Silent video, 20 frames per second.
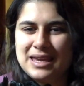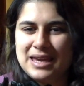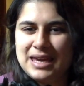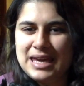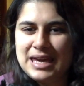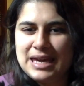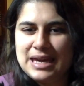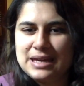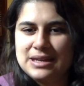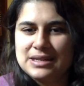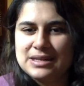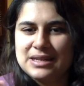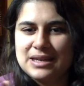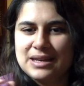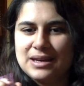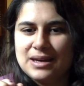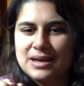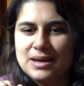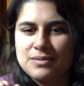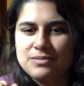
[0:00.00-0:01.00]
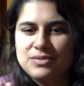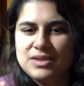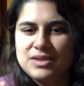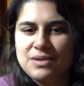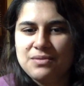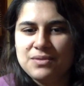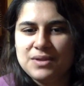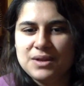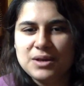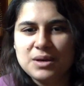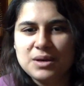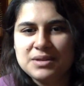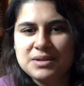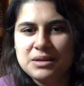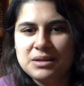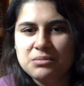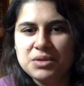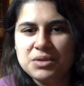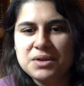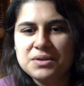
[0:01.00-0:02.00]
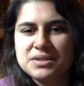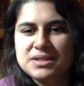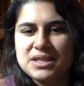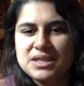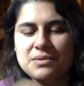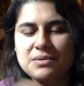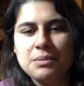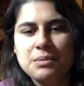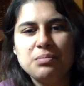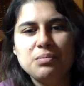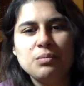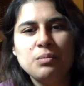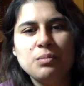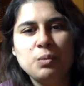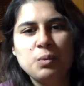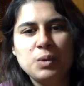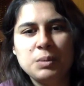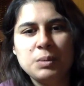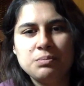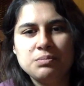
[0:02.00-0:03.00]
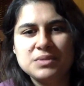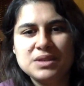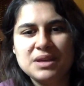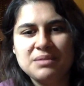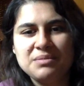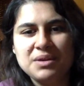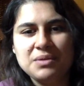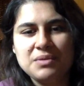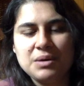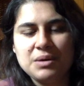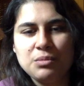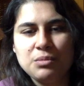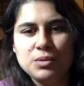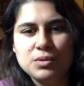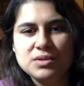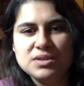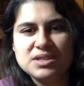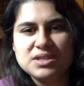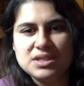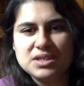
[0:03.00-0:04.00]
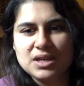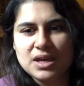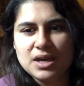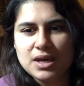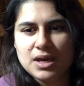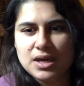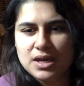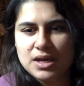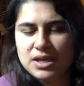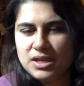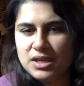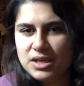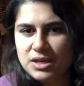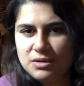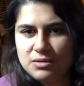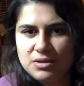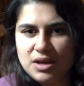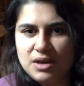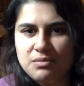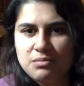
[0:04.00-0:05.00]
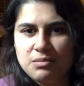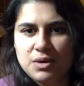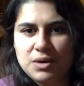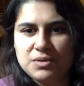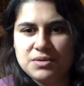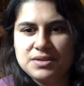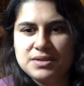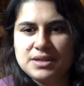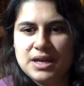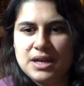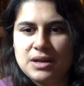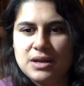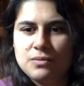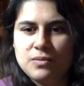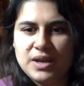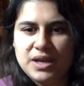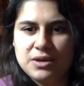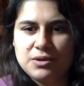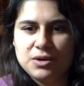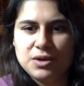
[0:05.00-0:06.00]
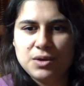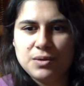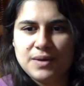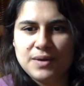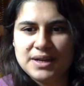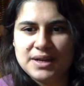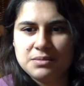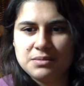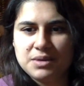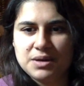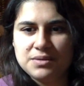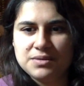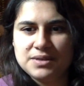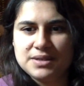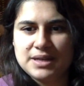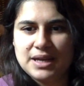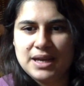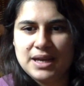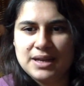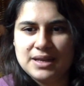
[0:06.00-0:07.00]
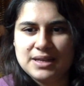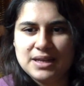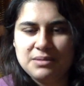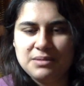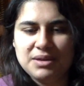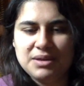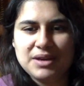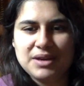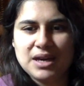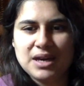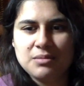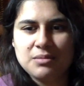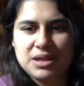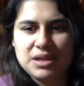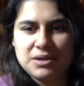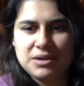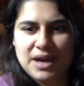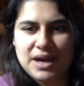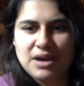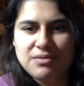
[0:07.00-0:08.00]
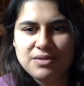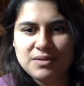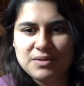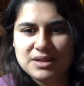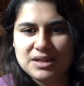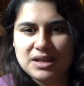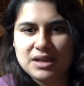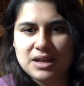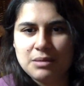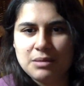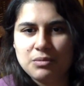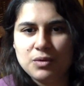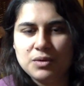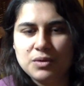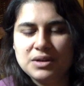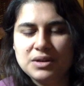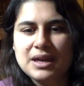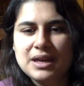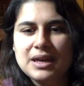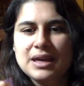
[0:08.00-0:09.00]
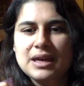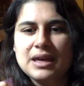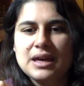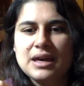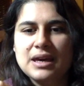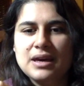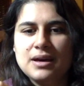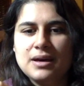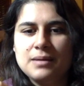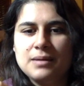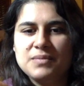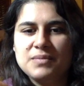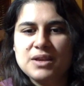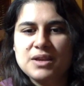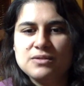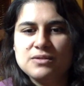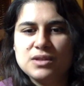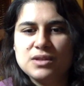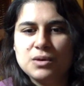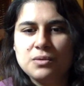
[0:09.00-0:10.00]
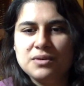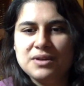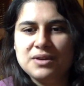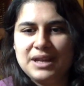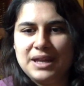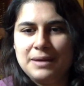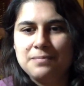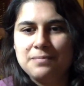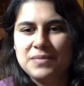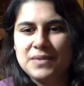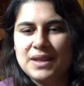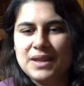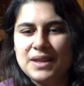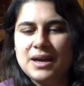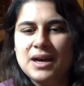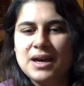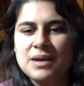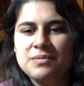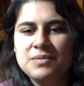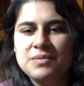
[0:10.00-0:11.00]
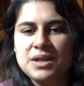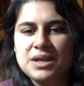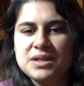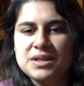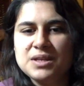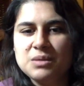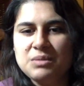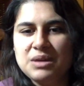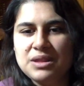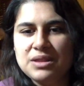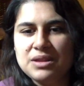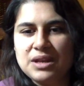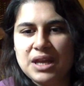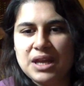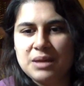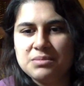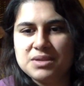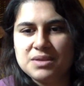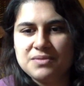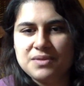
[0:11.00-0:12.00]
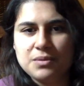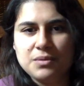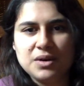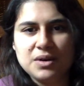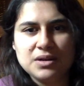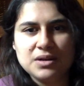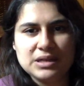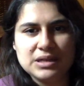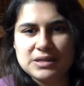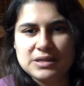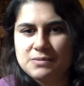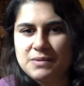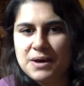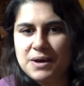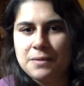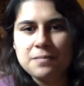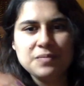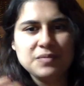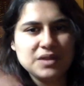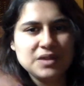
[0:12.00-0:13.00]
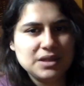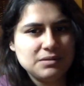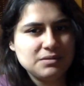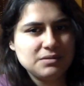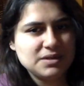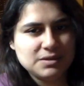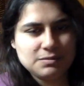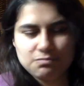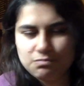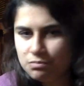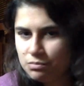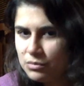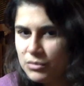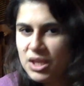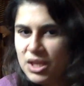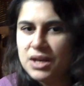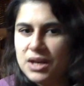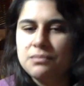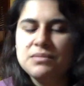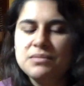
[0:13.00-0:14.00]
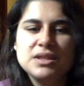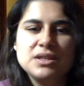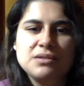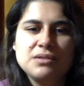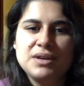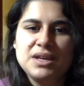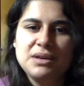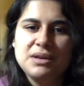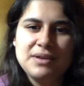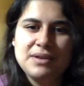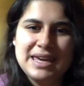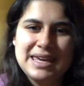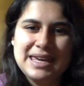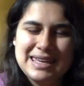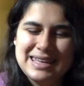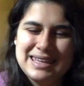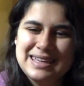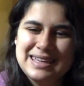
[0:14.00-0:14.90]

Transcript: And definitely comment down below. See tell me what molds you love most and what you collect most, and tell me like how many you have within that mold as the quantity. You can tell me the names if you want as well. Just, you know, do what you like.